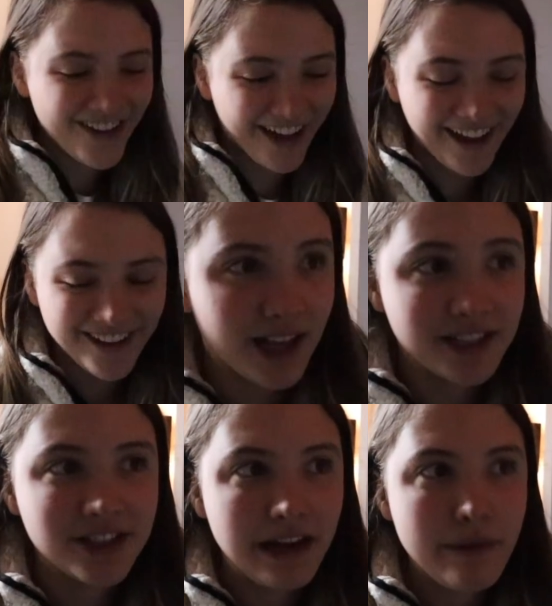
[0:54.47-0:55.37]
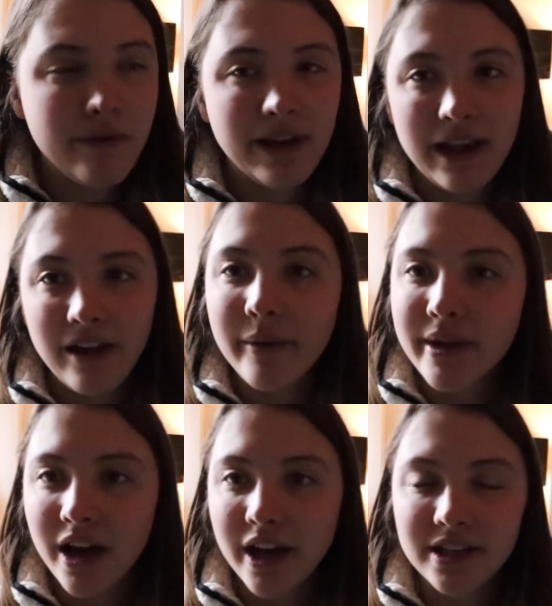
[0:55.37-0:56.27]
Okay, yesterday we ran out and
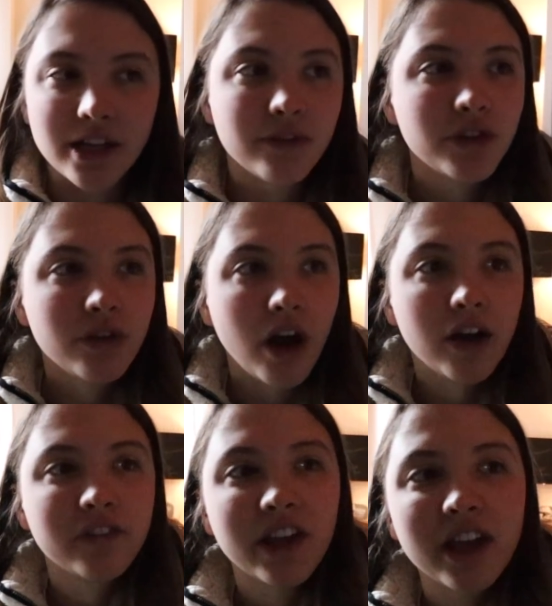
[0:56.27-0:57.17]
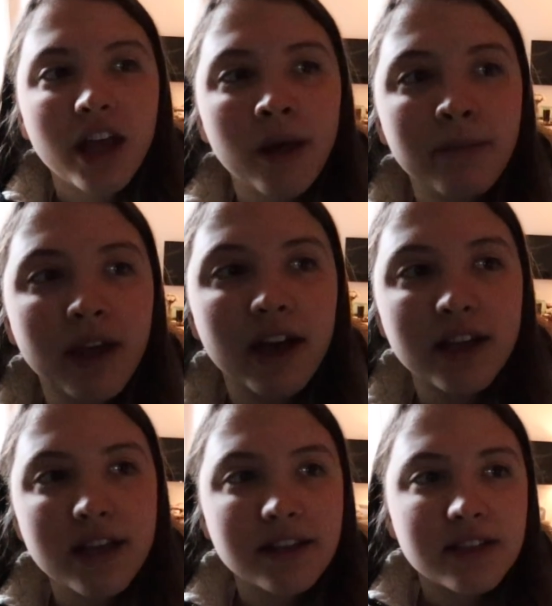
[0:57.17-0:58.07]
we got a ton of new coffee
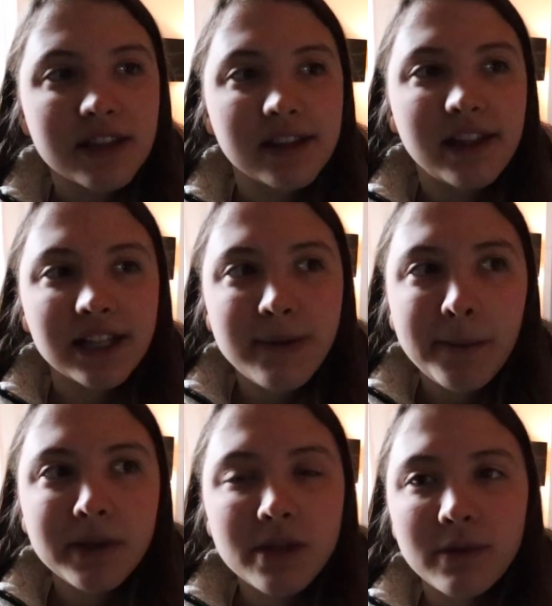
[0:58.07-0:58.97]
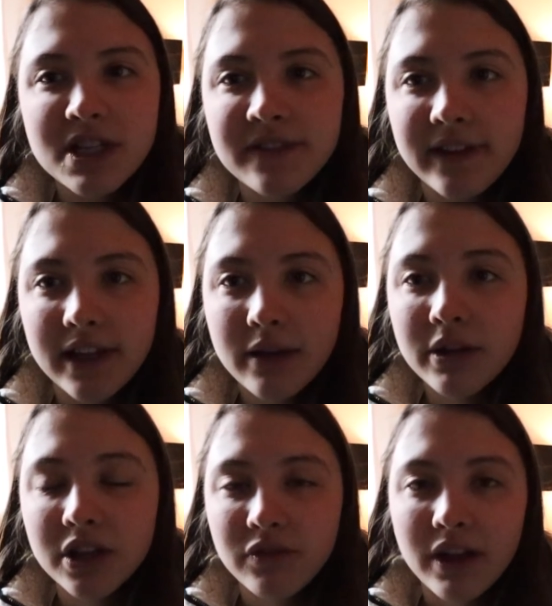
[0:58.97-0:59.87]
because that's probably the worst feeling
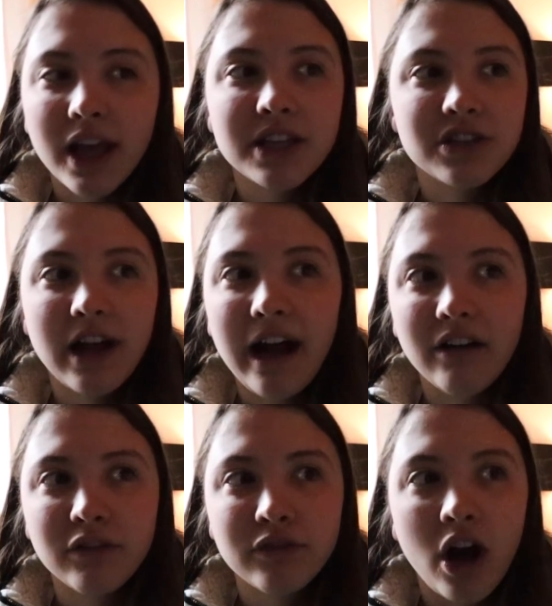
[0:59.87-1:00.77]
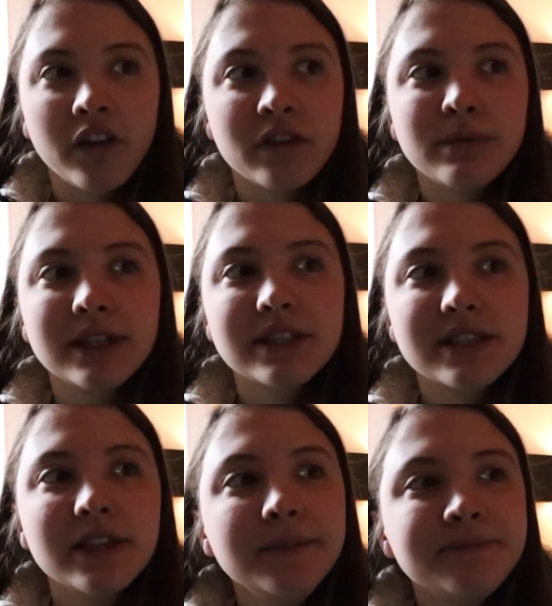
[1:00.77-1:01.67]
when you realize you're out of coffee beans.